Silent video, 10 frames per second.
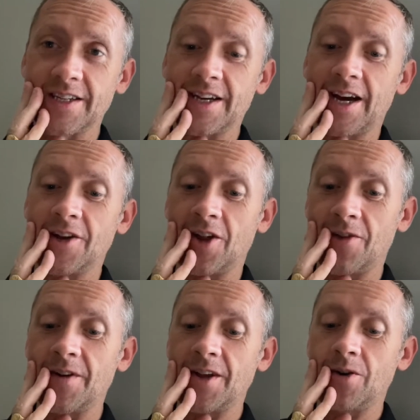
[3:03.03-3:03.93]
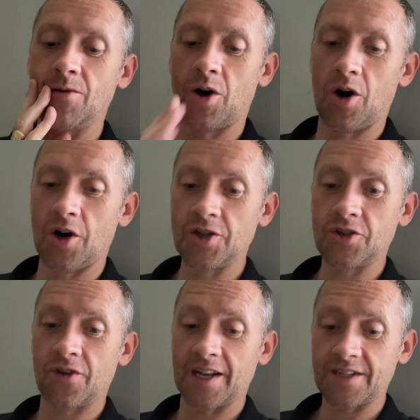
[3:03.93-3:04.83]
another video on
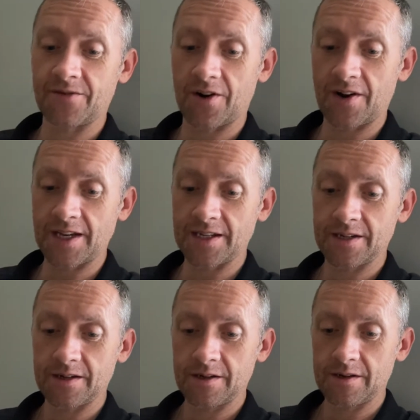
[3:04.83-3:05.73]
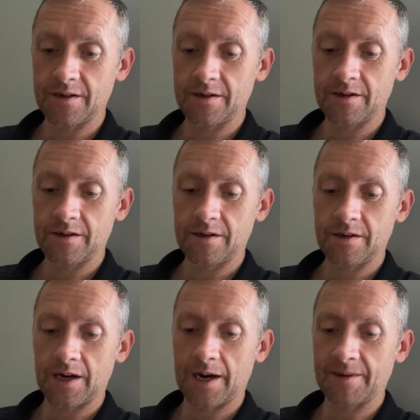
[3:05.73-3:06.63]
transferring.
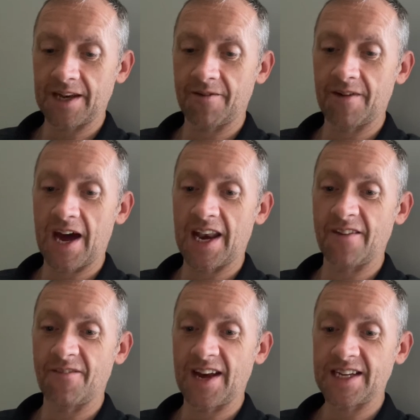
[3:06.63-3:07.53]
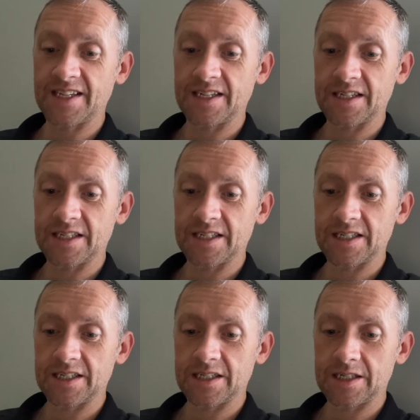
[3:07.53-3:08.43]
I'm an, an invite. candy
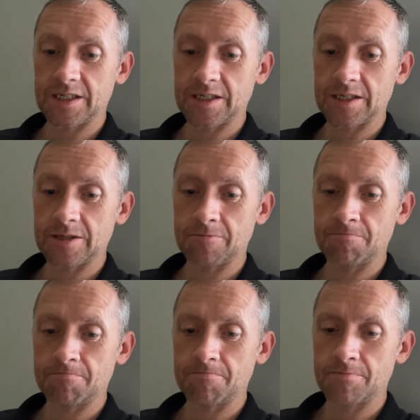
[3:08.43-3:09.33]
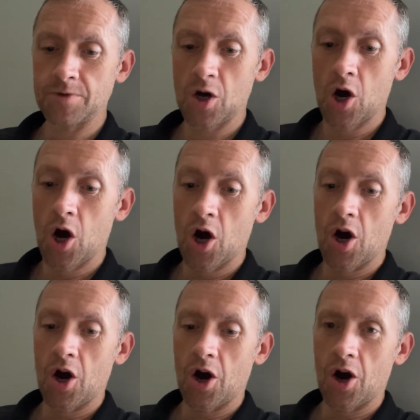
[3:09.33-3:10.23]
and double transfer candy.
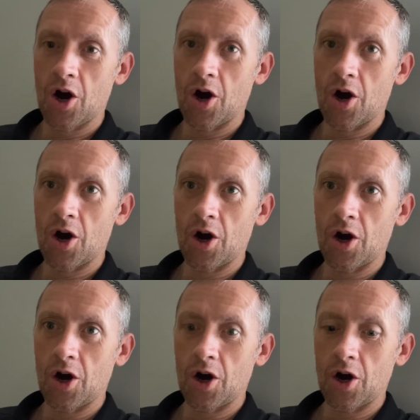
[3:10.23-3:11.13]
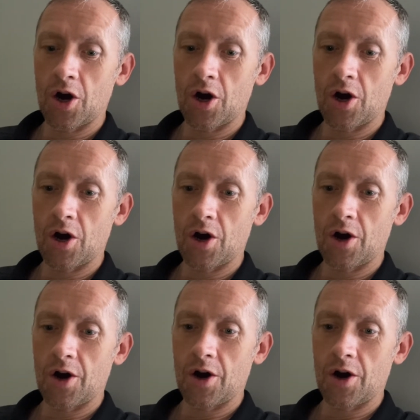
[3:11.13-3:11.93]
Perfect time to do Meltan box.